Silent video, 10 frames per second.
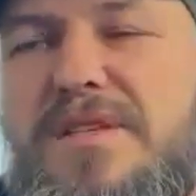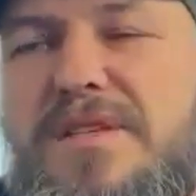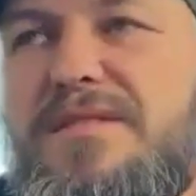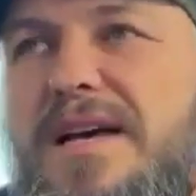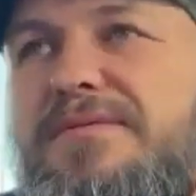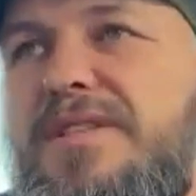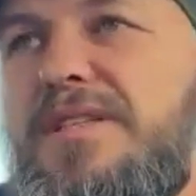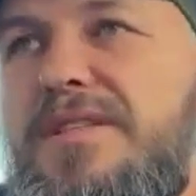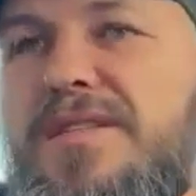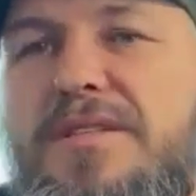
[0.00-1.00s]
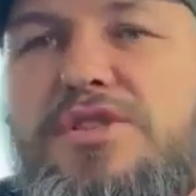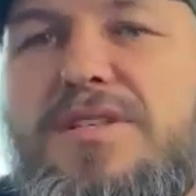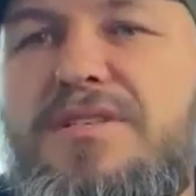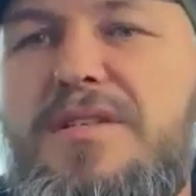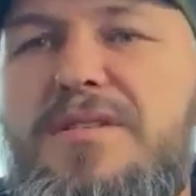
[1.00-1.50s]
there's everything. There's
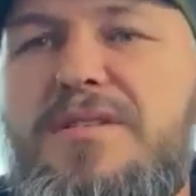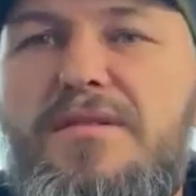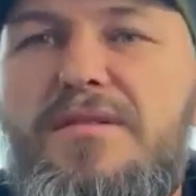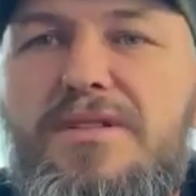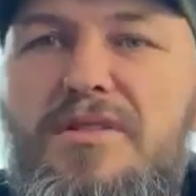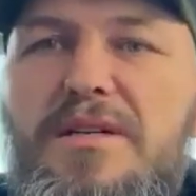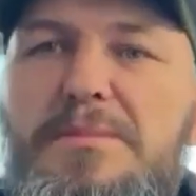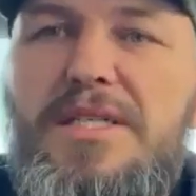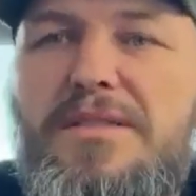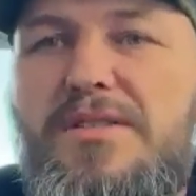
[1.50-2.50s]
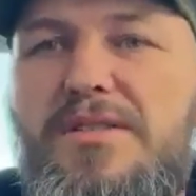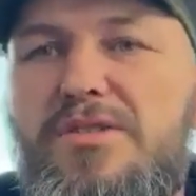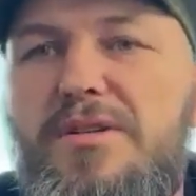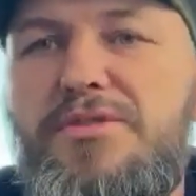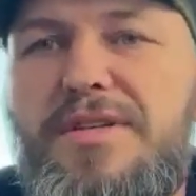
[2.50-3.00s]
logistics are a nightmare to
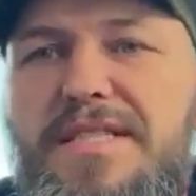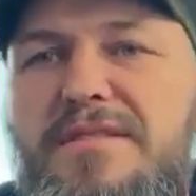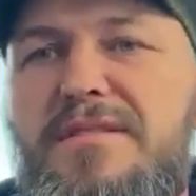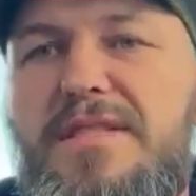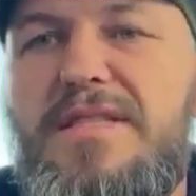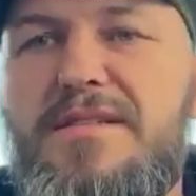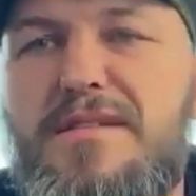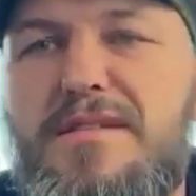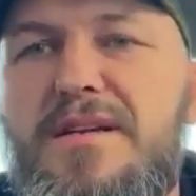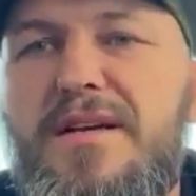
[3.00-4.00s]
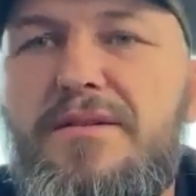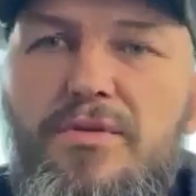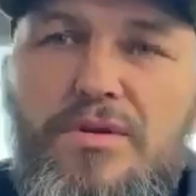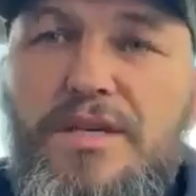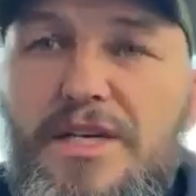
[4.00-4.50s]
try and do anything interstate
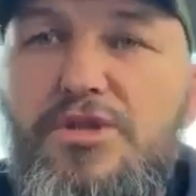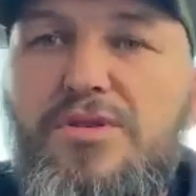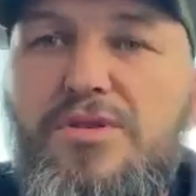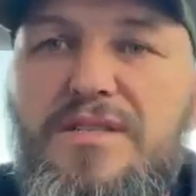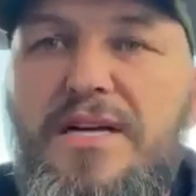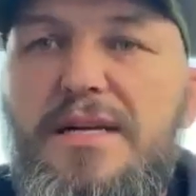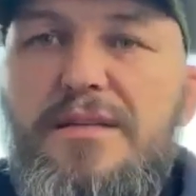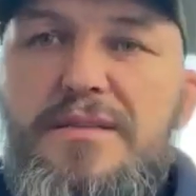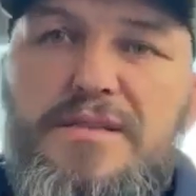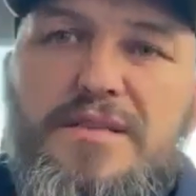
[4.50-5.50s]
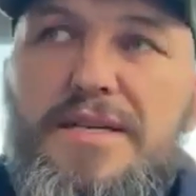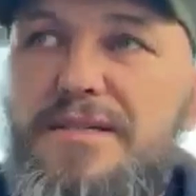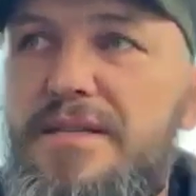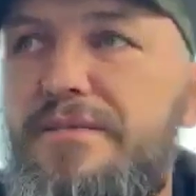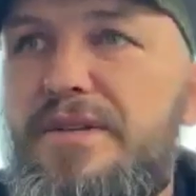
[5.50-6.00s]
or intrastate. In this
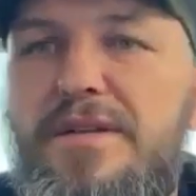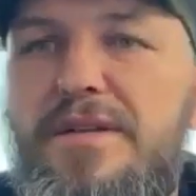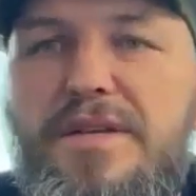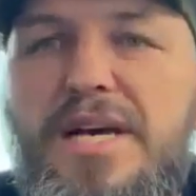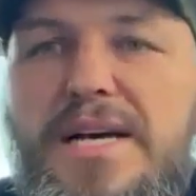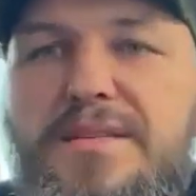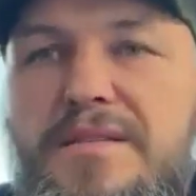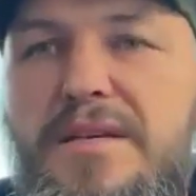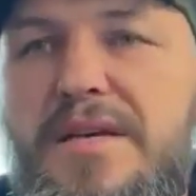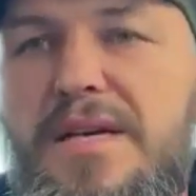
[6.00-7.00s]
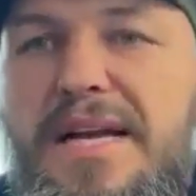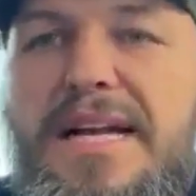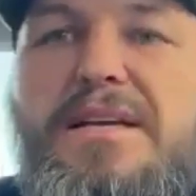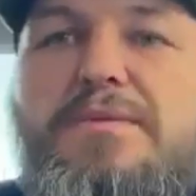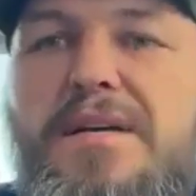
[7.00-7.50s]
case, 1,700 Ks
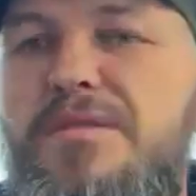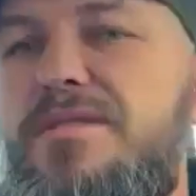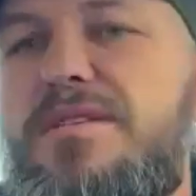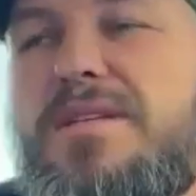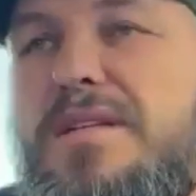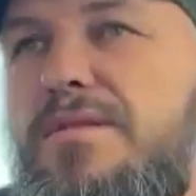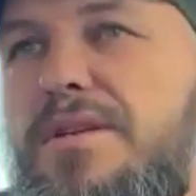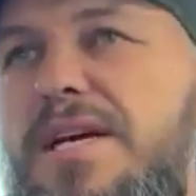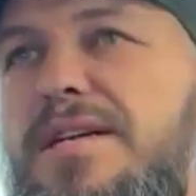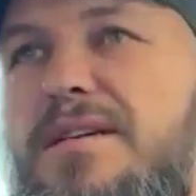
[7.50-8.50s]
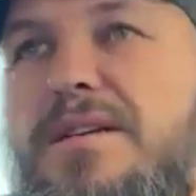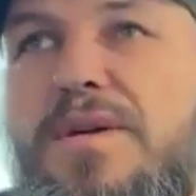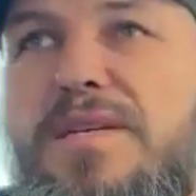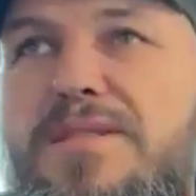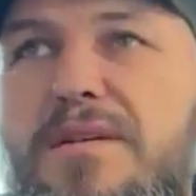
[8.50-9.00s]
anyway, or 1,600 Ks
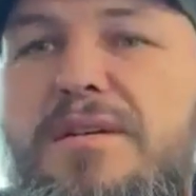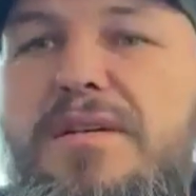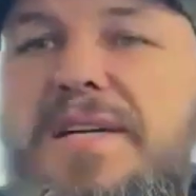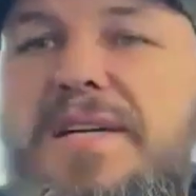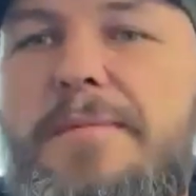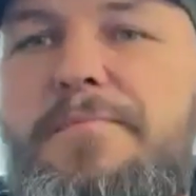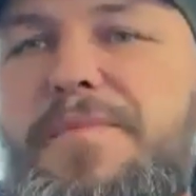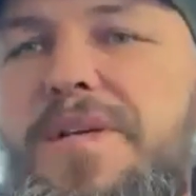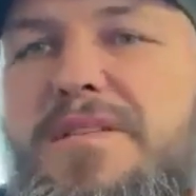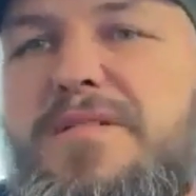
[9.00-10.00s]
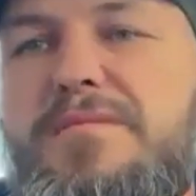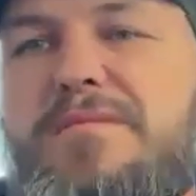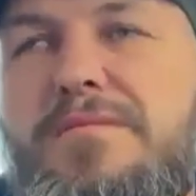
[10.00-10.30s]
anyway. So it's